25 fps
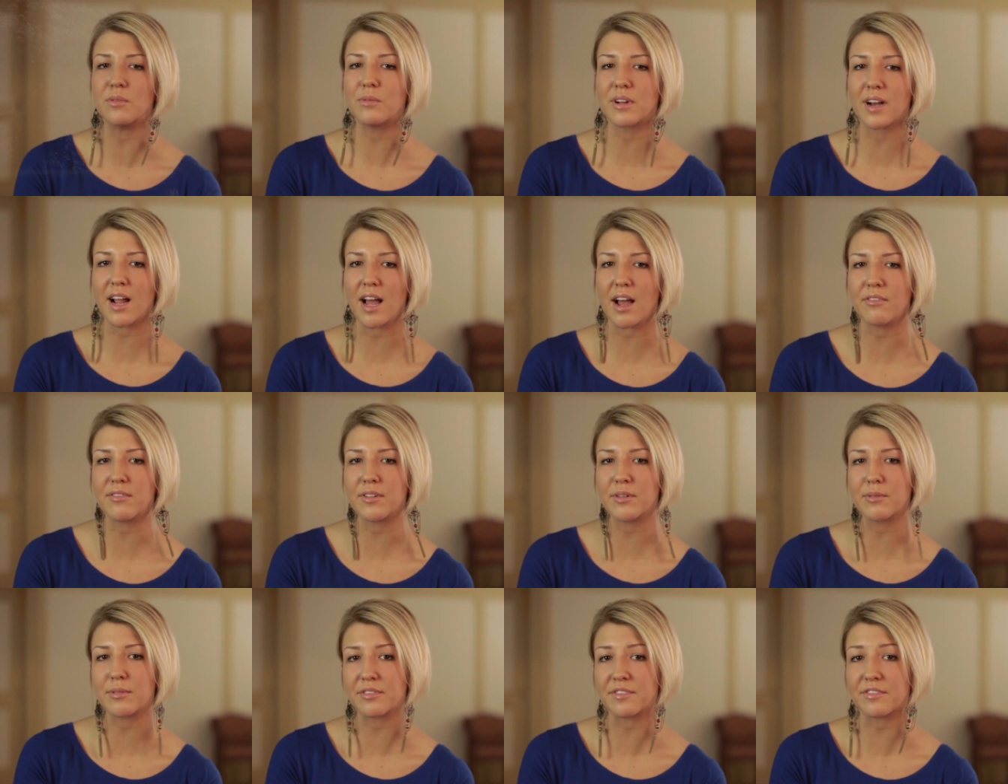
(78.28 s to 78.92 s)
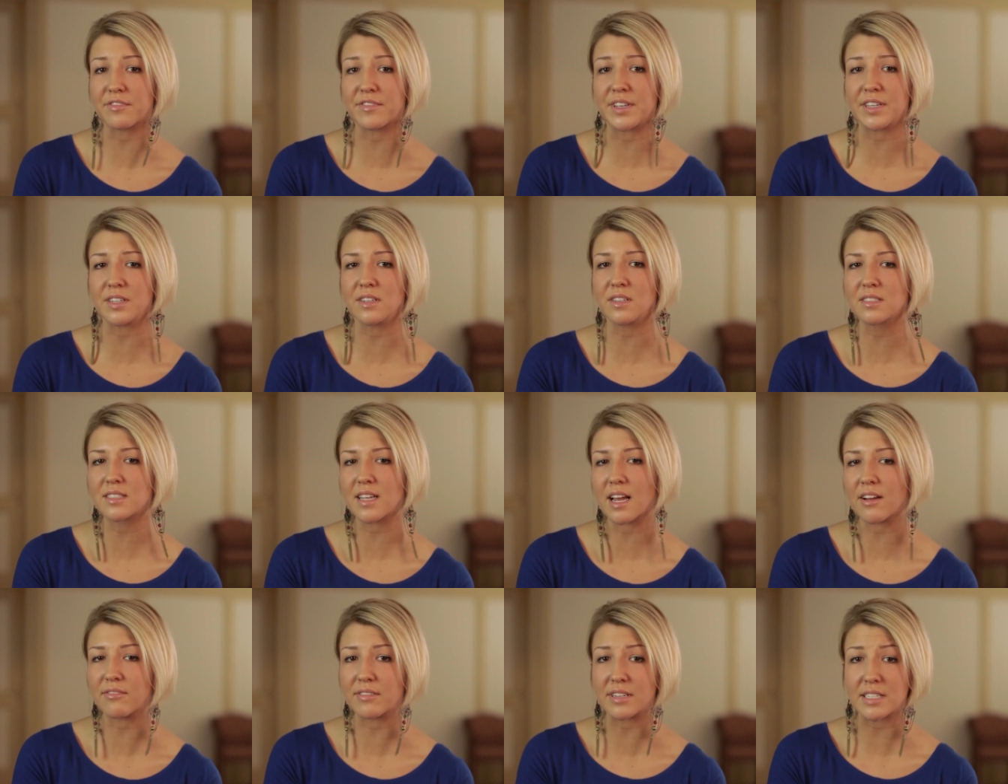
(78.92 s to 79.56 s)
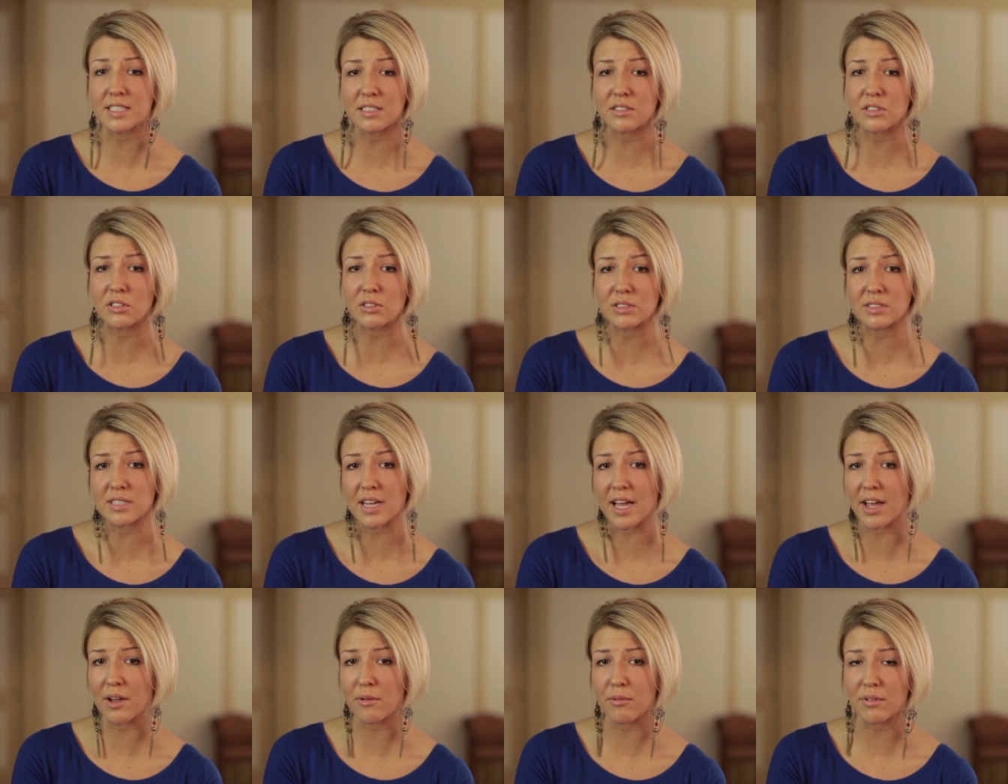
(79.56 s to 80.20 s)
what everyone feels every single
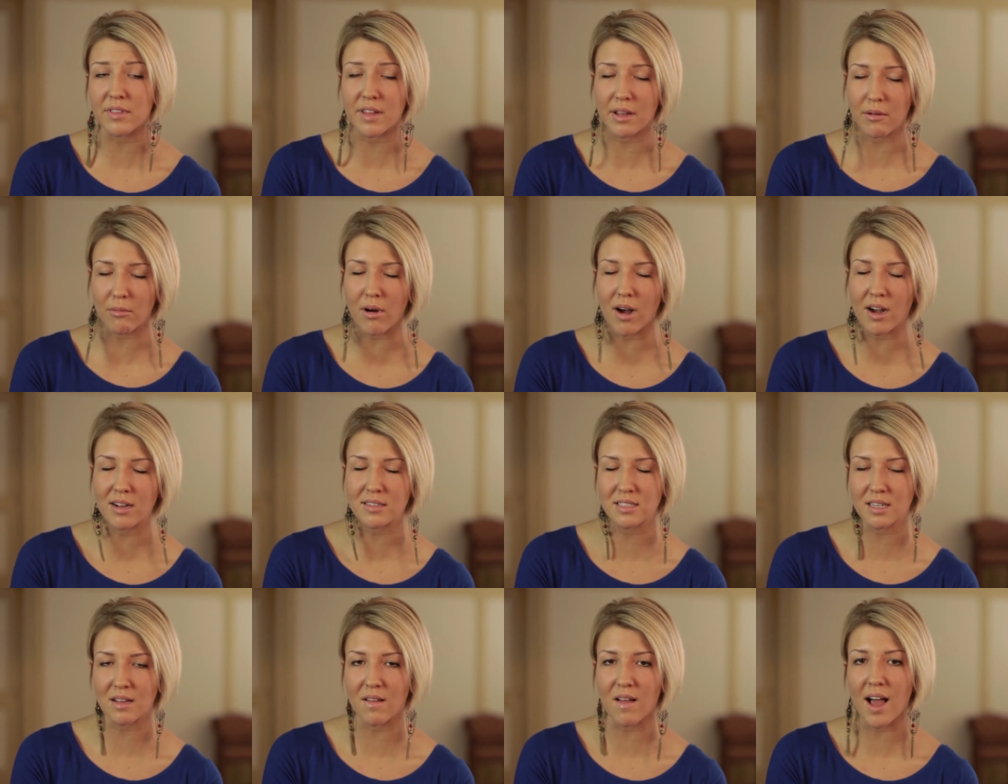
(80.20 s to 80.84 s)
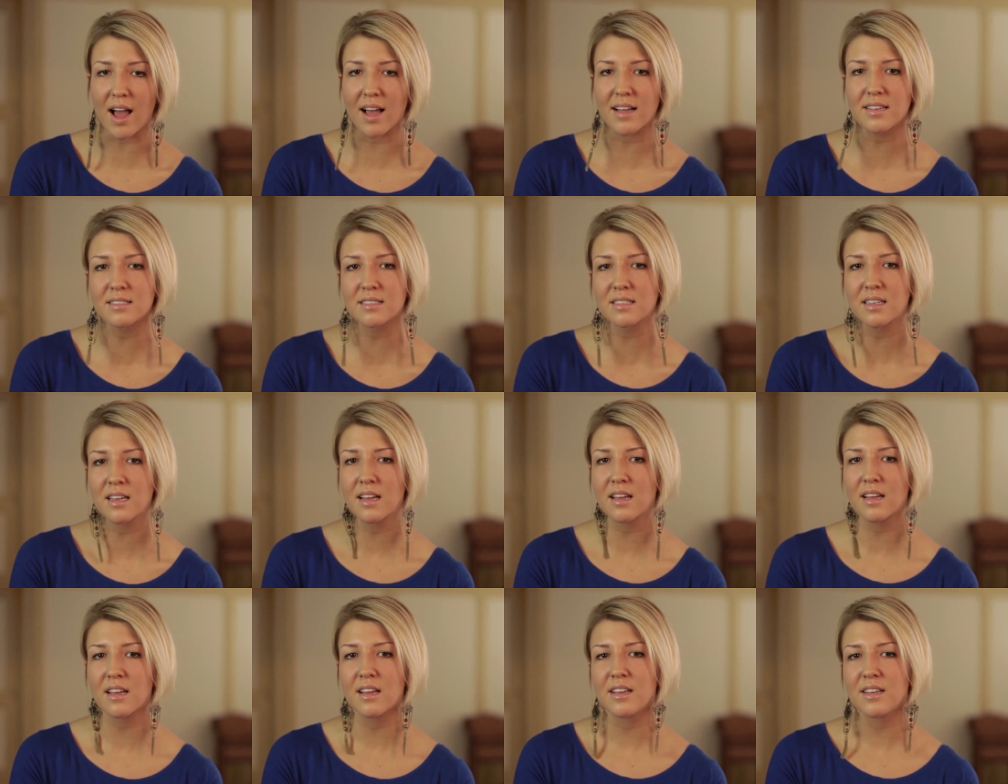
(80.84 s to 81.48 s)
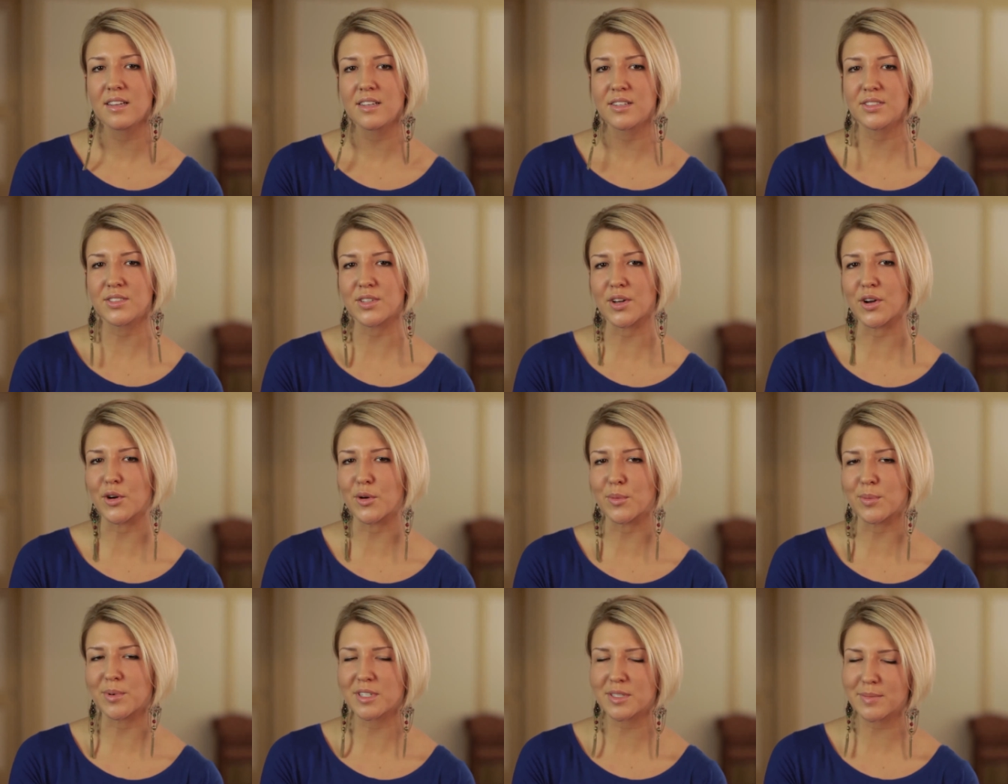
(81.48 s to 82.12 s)
day when they walk to class.
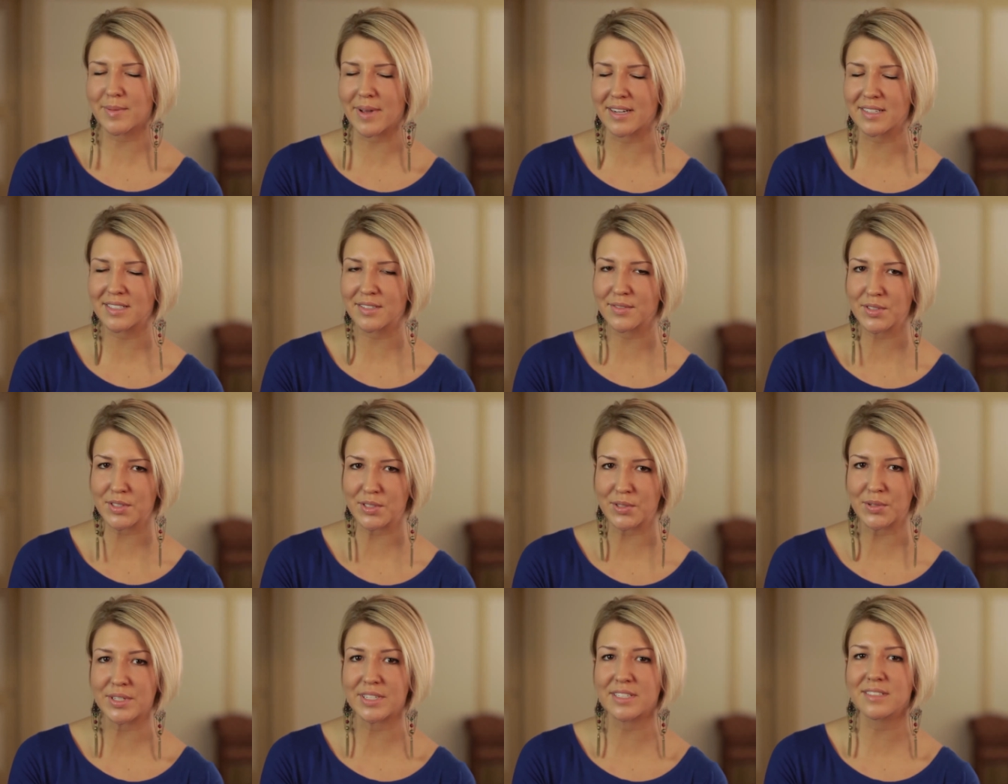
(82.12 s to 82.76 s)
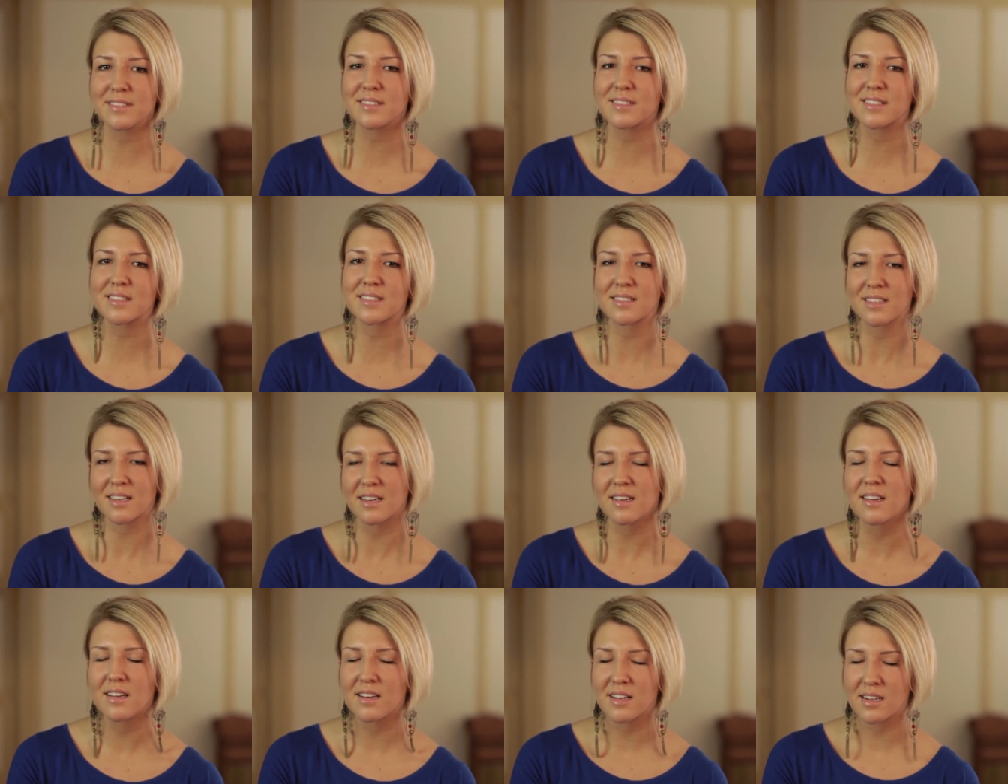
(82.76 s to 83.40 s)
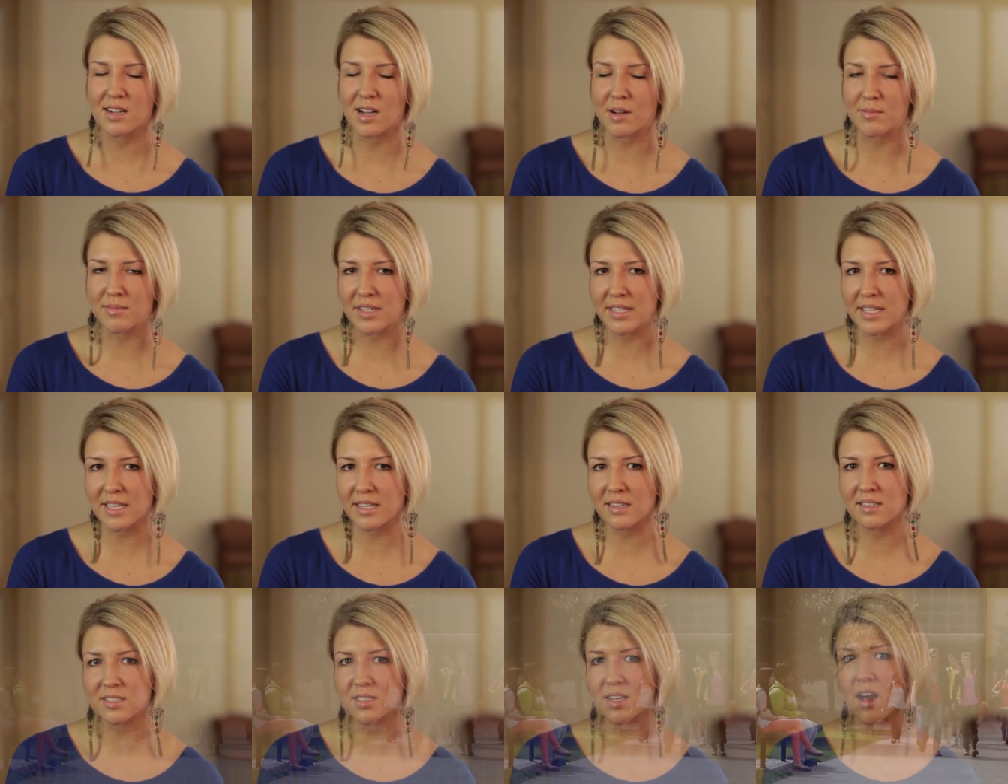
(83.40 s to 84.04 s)
So prospective students, come to King's